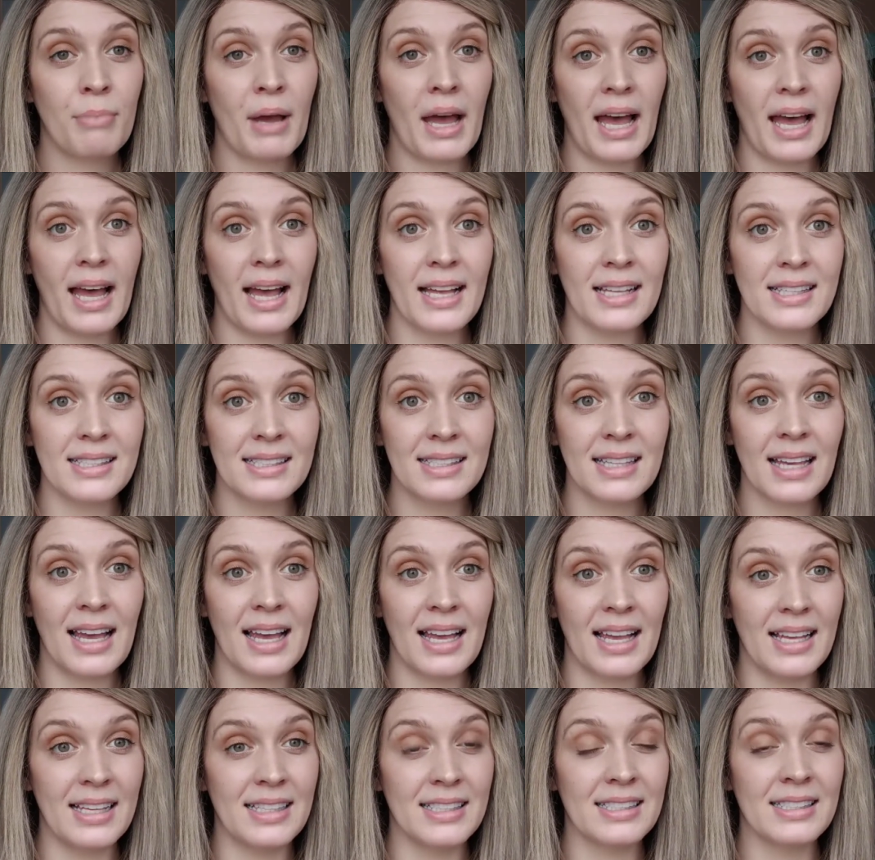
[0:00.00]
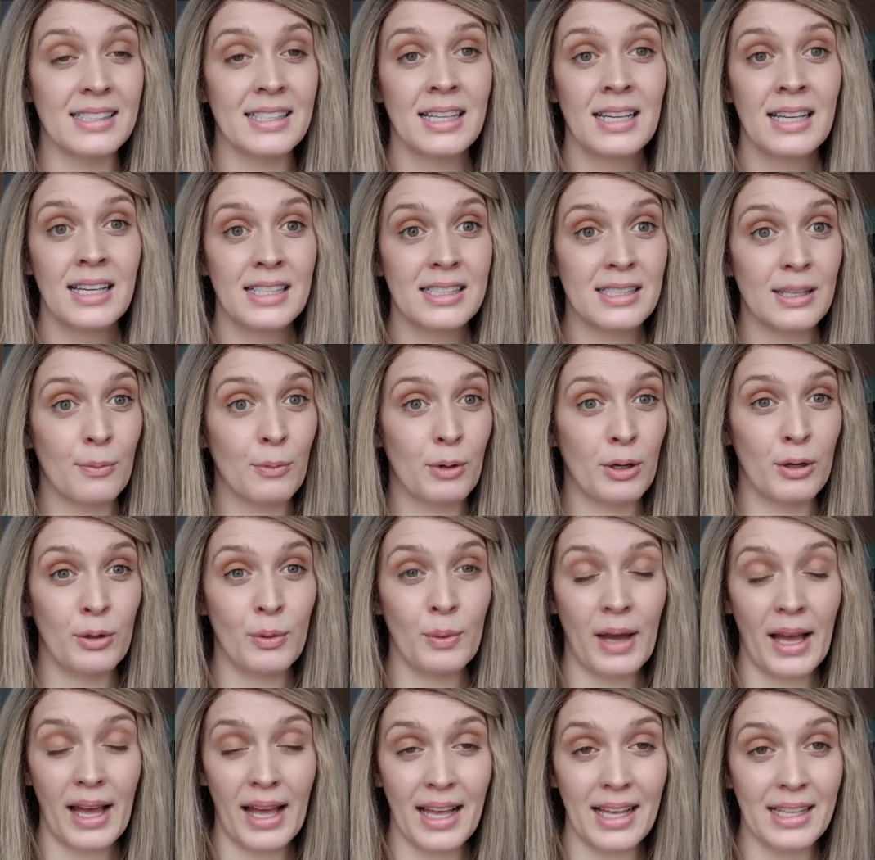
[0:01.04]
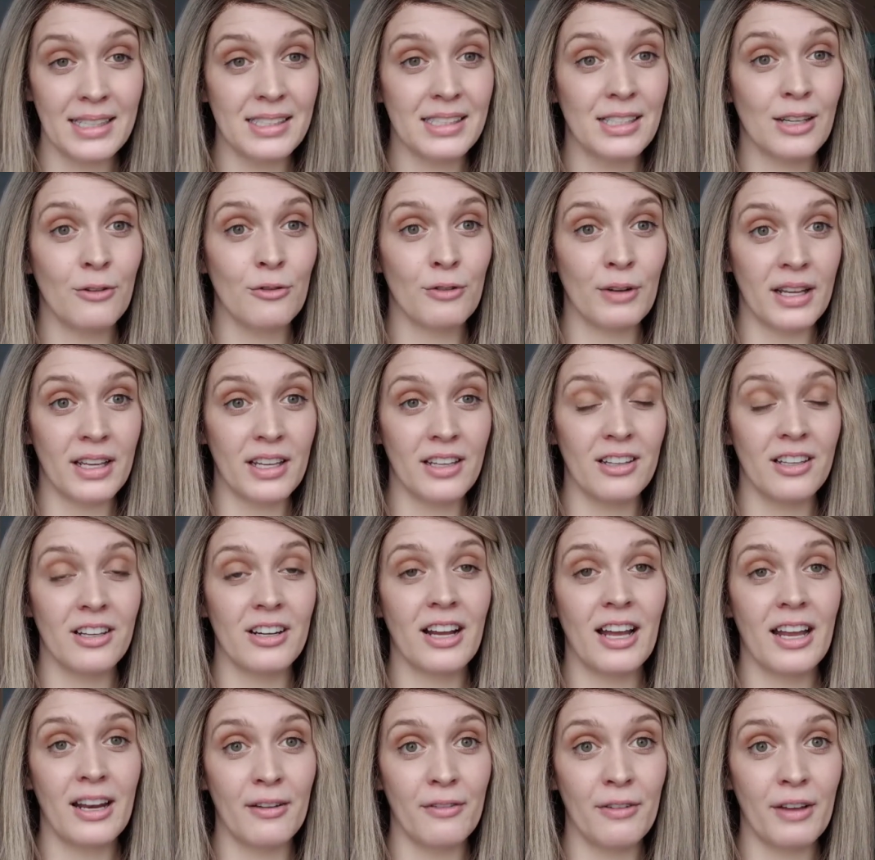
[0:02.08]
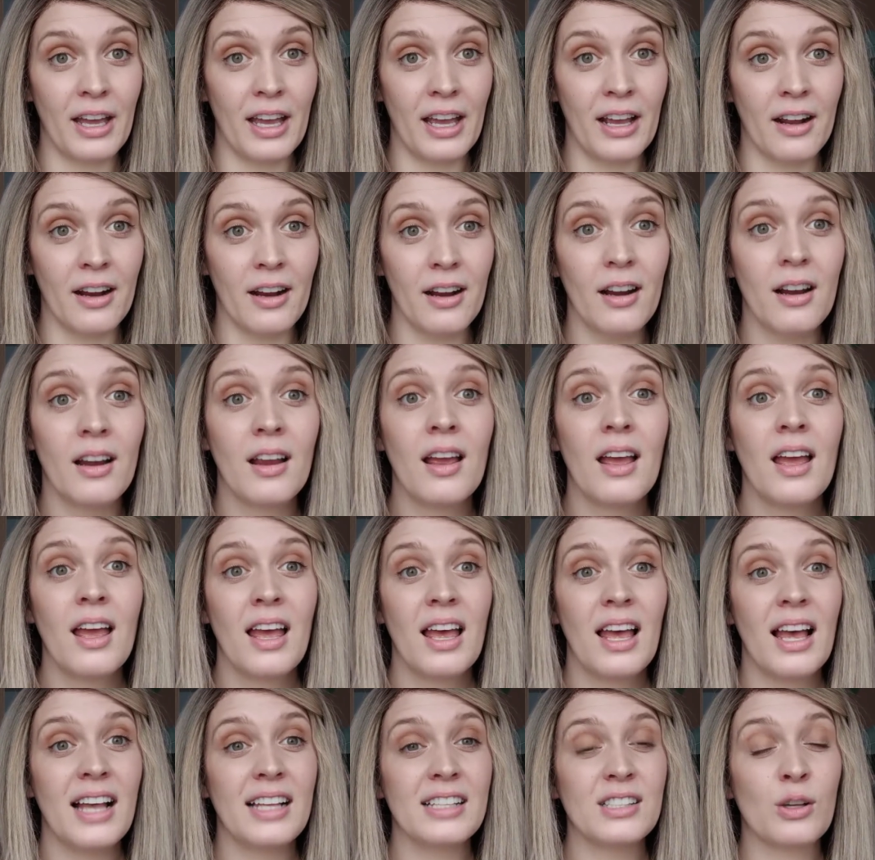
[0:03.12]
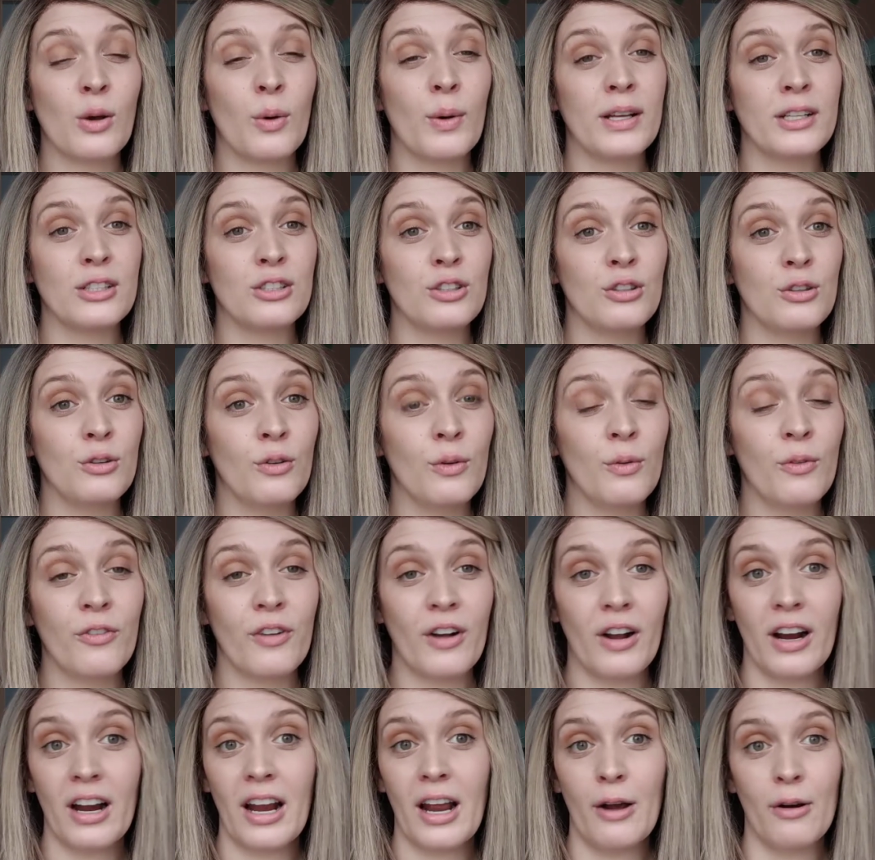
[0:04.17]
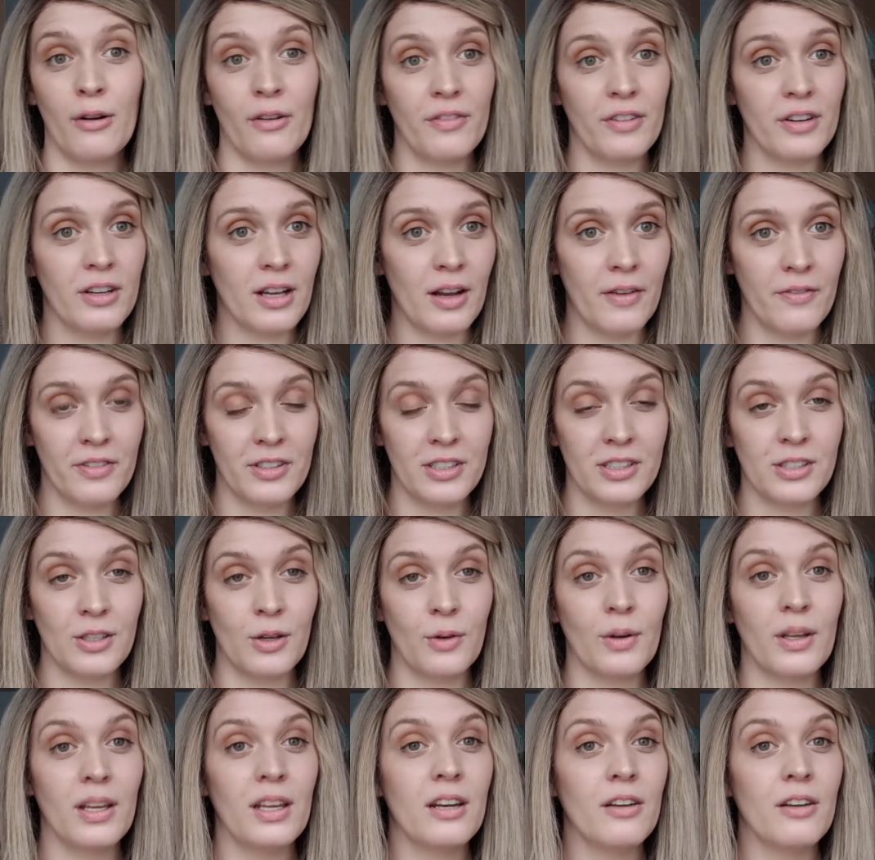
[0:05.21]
pass as someone who has a regular head of hair, as going too far out of your comfort zone.